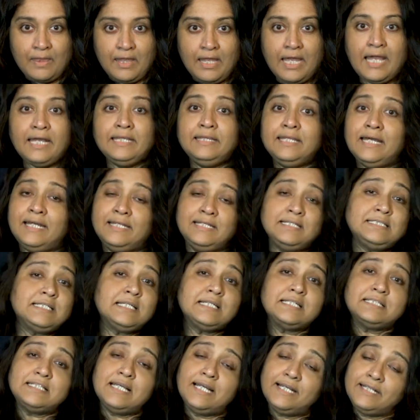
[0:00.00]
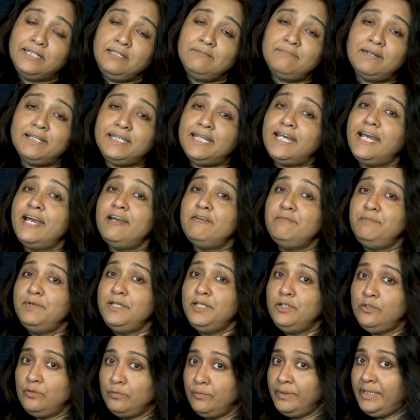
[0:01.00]
And that is exactly what I have
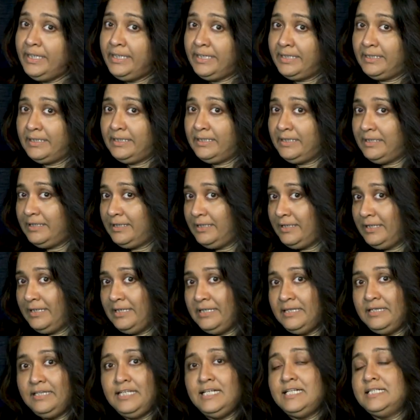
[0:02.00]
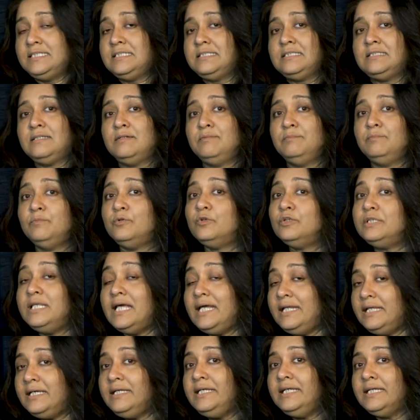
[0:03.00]
been doing in this more
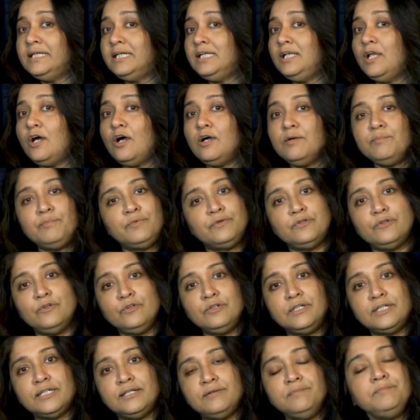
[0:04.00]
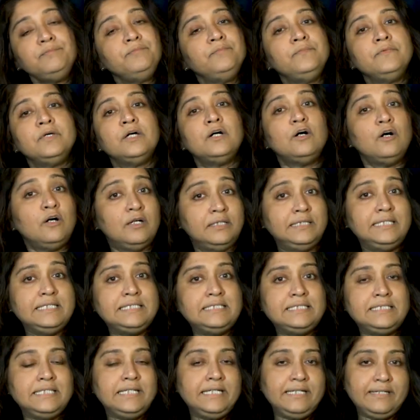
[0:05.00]
than a year-long program or
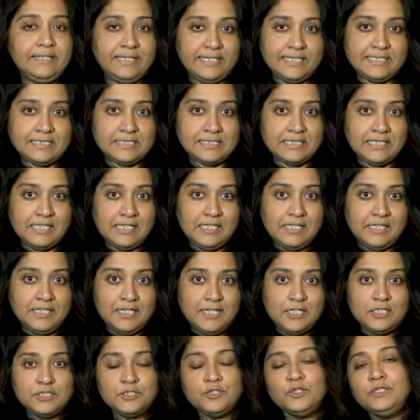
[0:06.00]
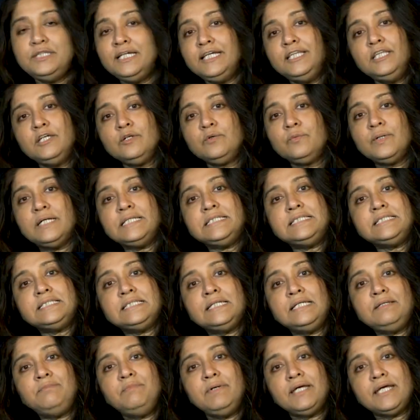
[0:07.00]
this series. So then the
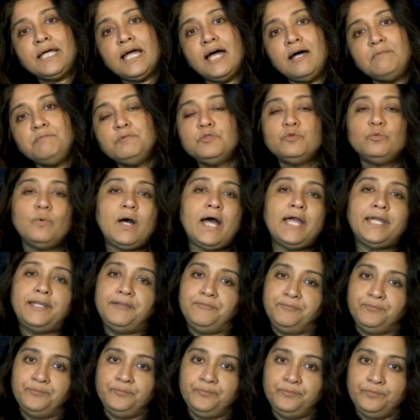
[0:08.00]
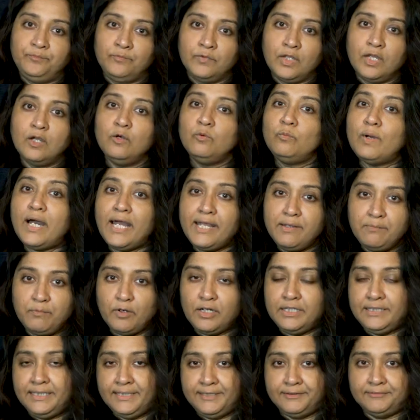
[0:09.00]
question becomes why? Why
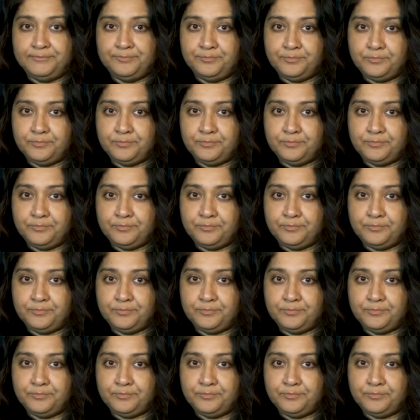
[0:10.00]
bother?